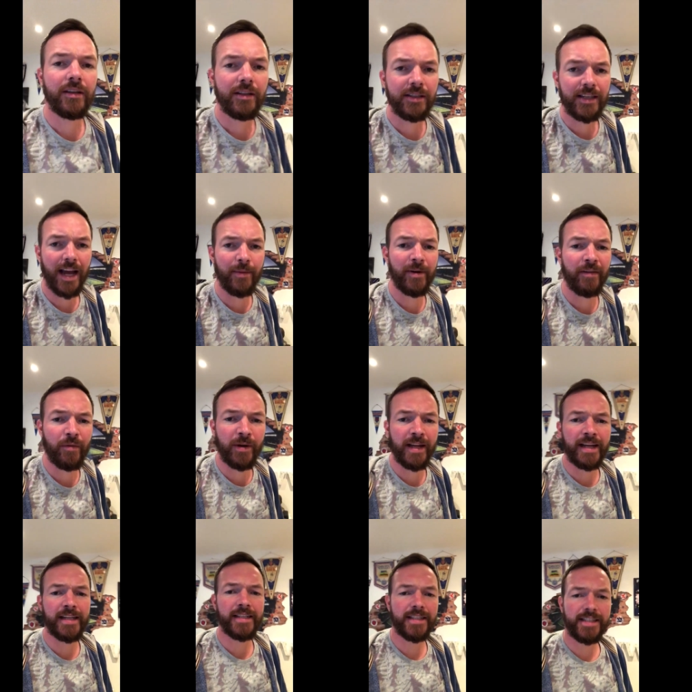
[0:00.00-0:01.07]
What's happening, everybody?
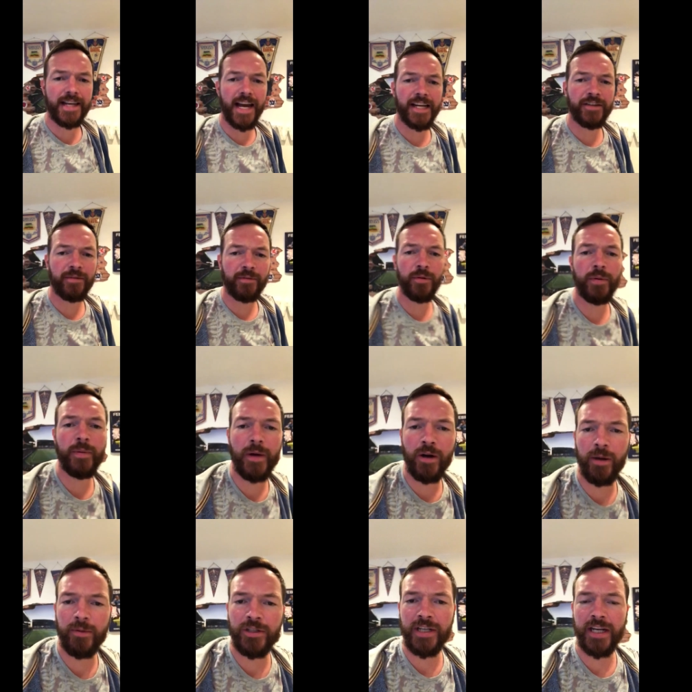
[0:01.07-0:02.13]
Snags from the We Welcome
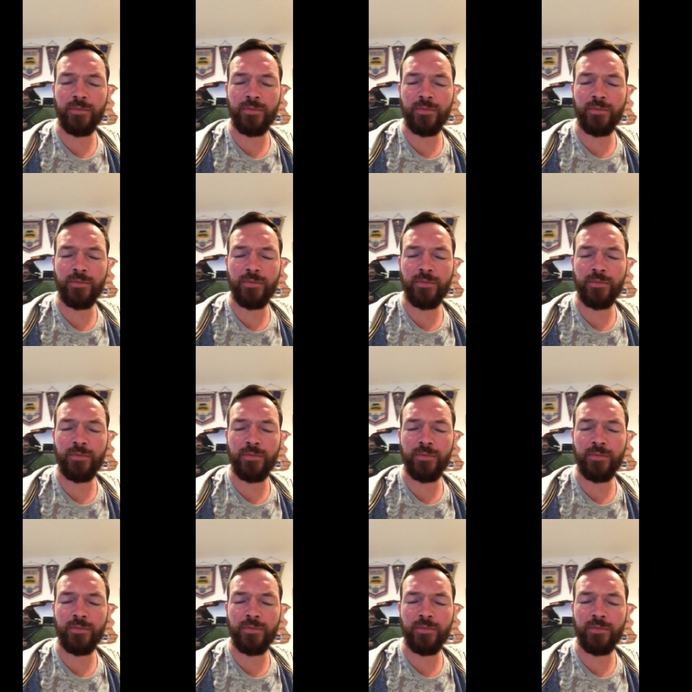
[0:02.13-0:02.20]
With Chase